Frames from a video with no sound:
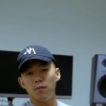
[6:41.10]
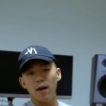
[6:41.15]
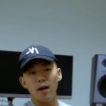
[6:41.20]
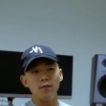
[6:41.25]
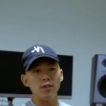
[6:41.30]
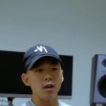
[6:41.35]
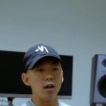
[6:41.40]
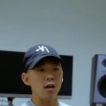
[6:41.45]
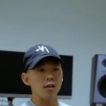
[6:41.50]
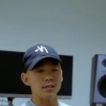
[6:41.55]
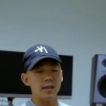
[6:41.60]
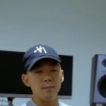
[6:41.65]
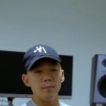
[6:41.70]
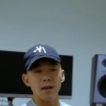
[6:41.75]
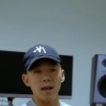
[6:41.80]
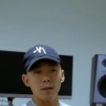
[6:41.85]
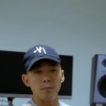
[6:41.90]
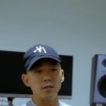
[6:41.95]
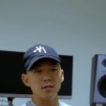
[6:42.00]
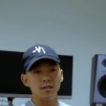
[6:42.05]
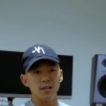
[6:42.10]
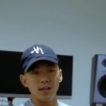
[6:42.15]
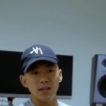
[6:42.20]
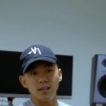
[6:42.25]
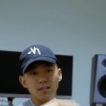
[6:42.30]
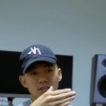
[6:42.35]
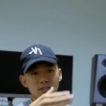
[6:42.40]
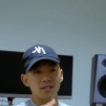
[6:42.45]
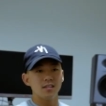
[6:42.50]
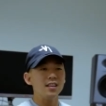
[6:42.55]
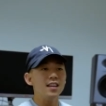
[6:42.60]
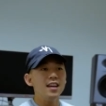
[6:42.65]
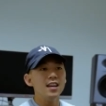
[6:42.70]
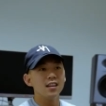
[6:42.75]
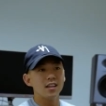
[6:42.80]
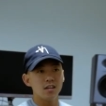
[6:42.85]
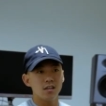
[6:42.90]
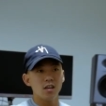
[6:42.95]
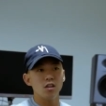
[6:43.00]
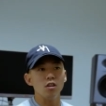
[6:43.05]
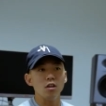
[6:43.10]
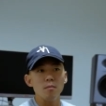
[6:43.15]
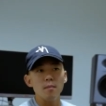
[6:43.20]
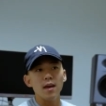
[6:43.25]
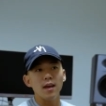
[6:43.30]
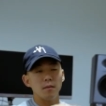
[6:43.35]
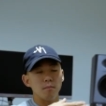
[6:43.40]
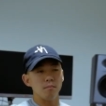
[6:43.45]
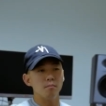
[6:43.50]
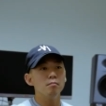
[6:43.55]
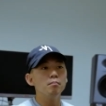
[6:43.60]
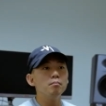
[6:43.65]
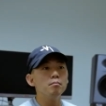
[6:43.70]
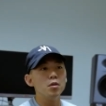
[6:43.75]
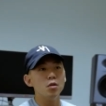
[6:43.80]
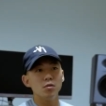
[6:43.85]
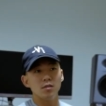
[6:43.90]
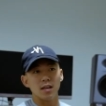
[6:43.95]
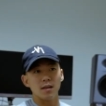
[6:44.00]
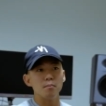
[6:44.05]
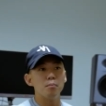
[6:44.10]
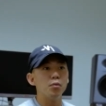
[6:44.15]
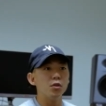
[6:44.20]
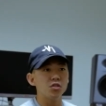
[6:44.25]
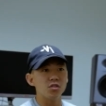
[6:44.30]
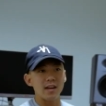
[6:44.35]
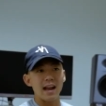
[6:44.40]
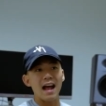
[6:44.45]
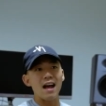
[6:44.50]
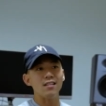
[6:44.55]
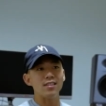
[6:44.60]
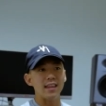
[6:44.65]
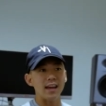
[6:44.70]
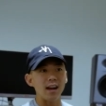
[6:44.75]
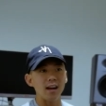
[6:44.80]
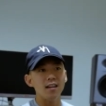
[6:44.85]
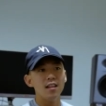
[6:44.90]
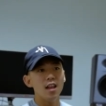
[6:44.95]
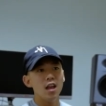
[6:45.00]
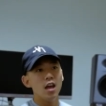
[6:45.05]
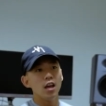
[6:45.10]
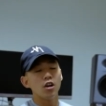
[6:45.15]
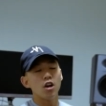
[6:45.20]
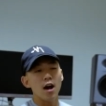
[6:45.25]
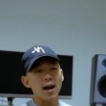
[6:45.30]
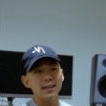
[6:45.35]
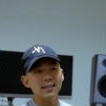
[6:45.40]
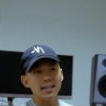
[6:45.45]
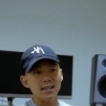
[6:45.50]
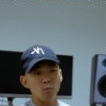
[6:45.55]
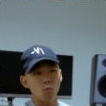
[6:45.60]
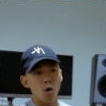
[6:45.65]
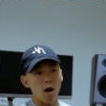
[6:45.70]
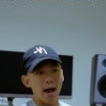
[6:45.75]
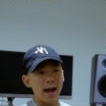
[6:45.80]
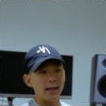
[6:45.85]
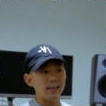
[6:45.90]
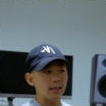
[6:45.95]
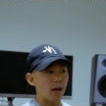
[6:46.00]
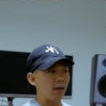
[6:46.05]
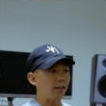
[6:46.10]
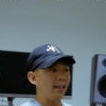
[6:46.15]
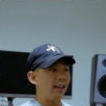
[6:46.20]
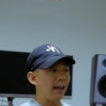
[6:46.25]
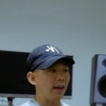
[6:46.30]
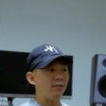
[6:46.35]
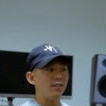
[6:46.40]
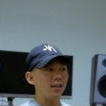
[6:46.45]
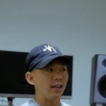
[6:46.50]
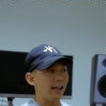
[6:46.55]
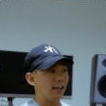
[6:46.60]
five years, I've been able to just continue to make music and push it out there. Content wise, I'd love to